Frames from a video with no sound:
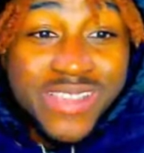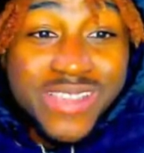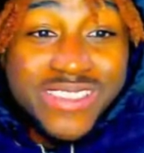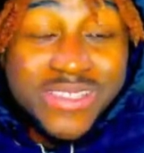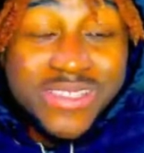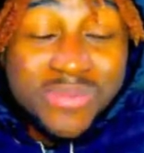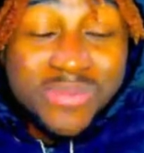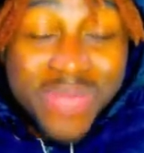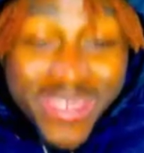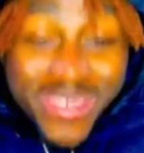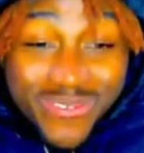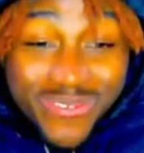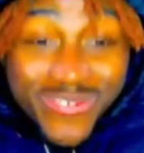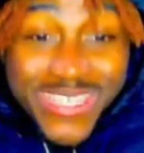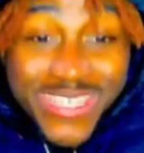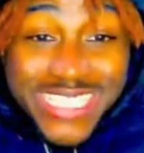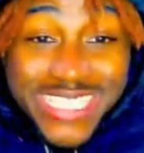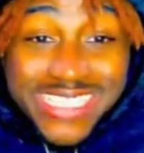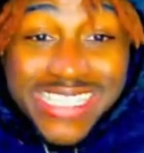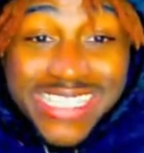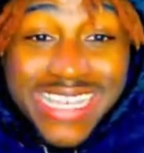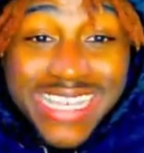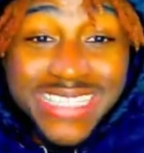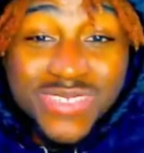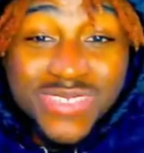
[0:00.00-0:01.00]
to Memphis.
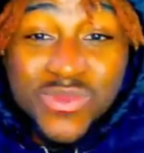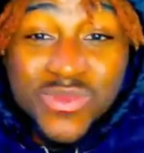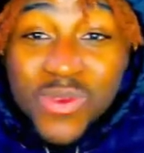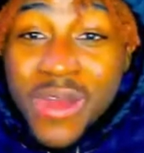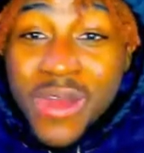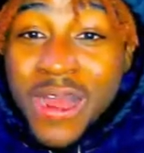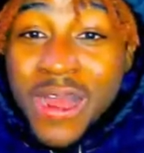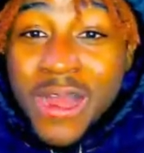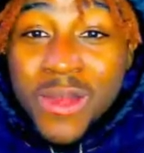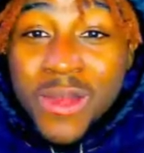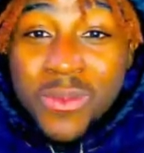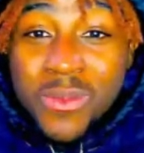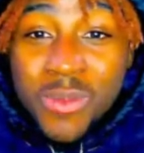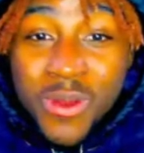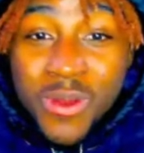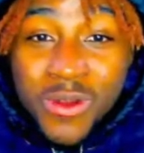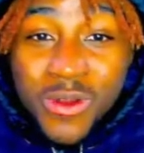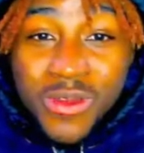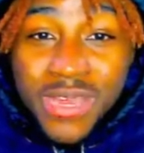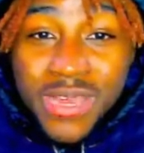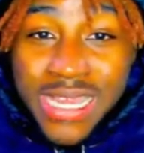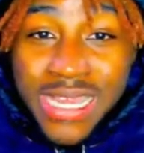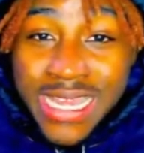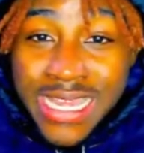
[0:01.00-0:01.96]
That's wild, bro.